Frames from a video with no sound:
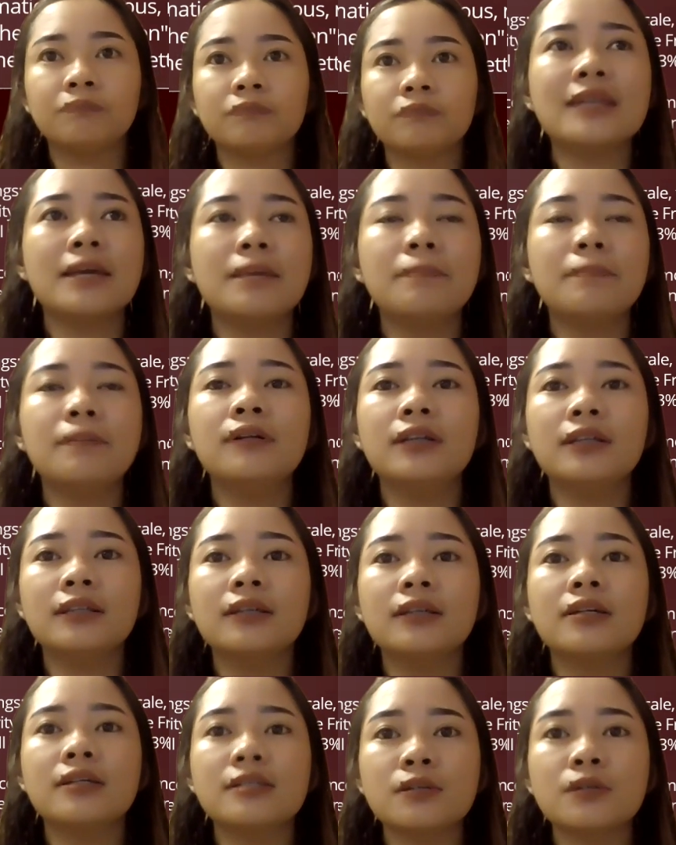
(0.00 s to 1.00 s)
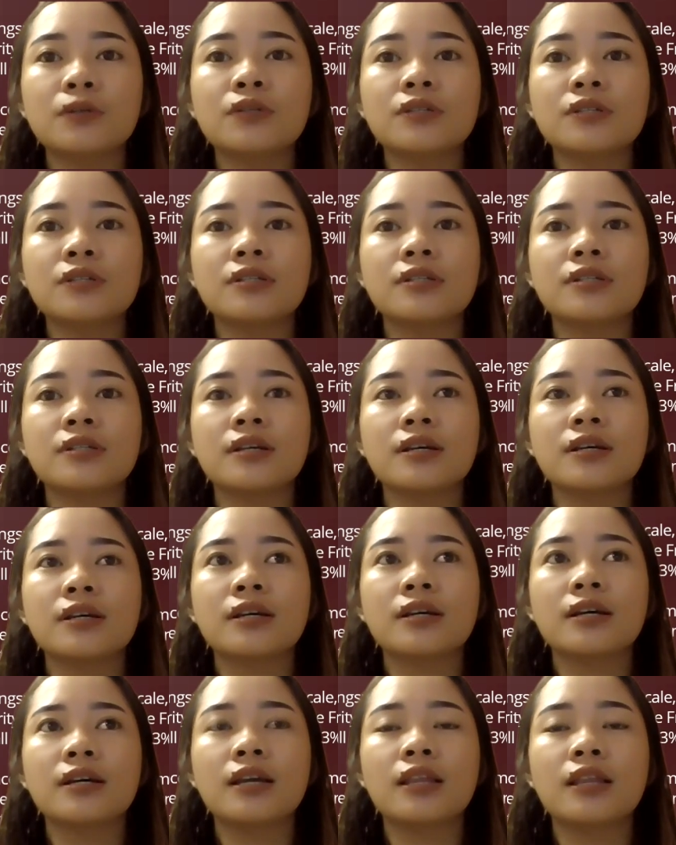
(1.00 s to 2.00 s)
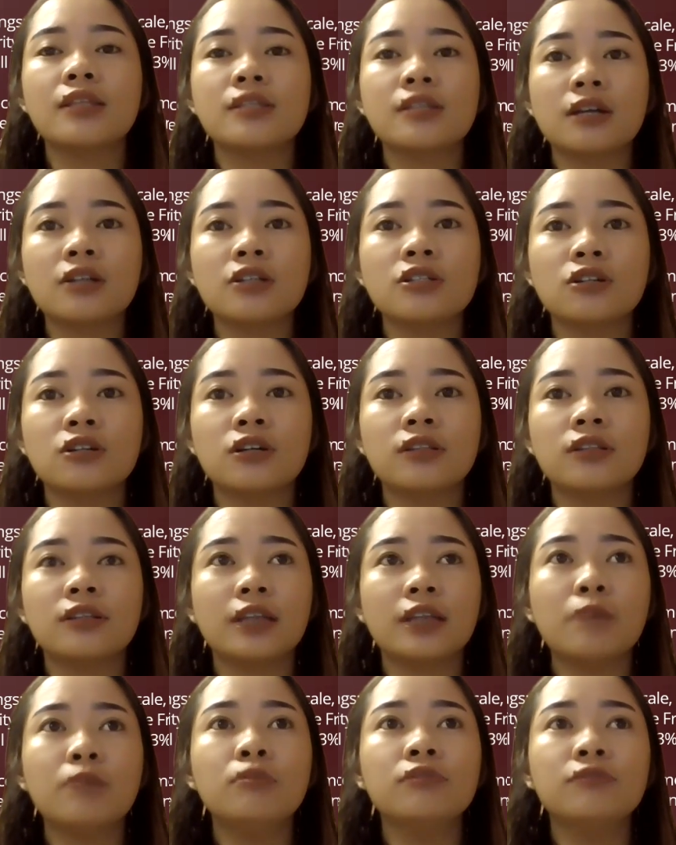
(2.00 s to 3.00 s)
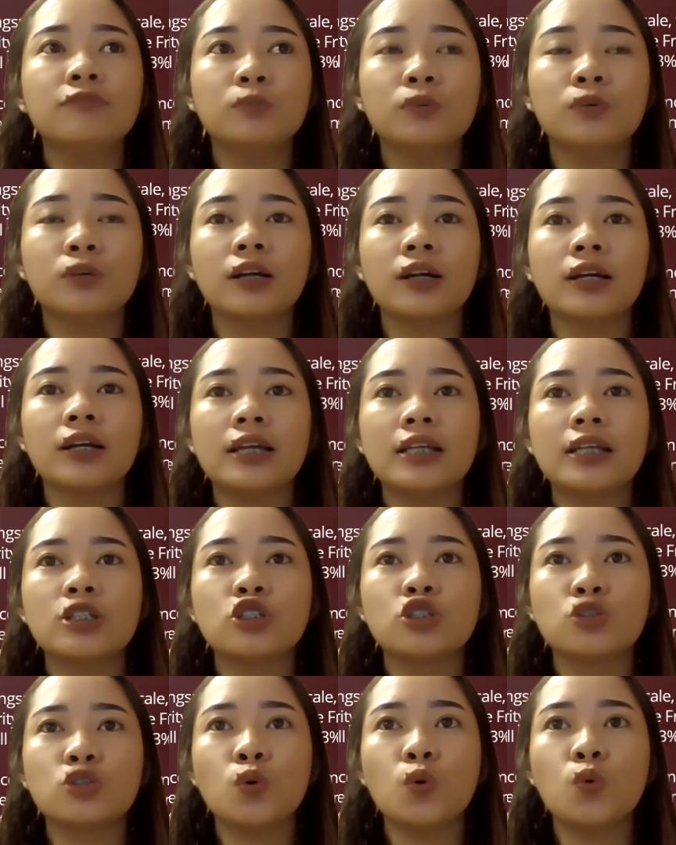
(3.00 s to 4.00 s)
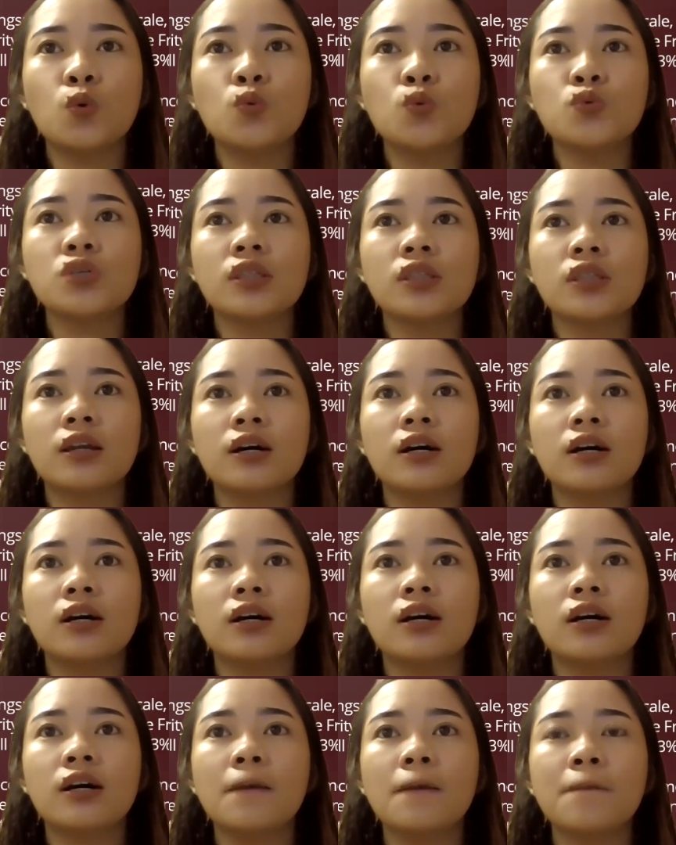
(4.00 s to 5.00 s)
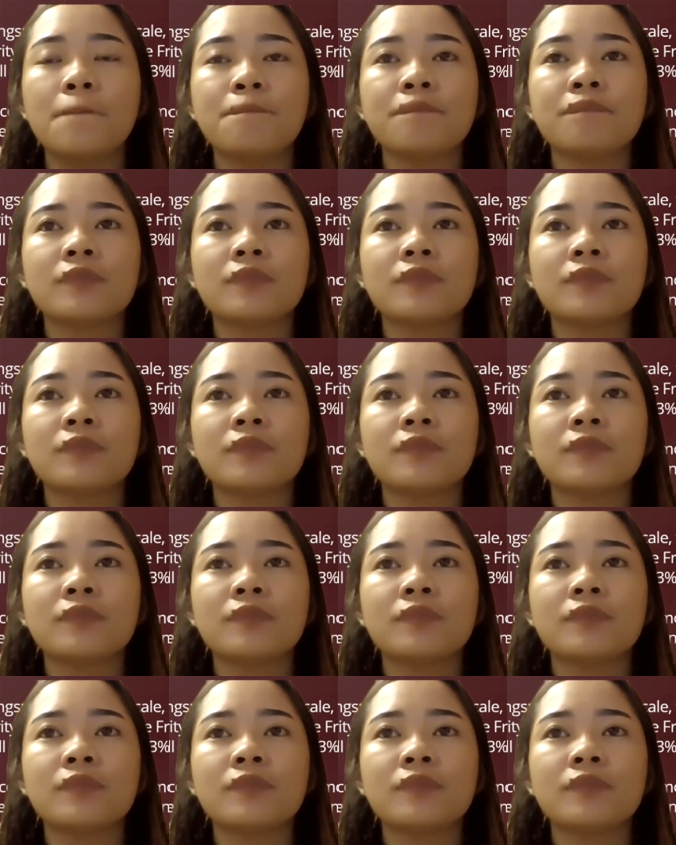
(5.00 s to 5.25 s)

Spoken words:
Next table in the results and discussion, the table 4, it shows the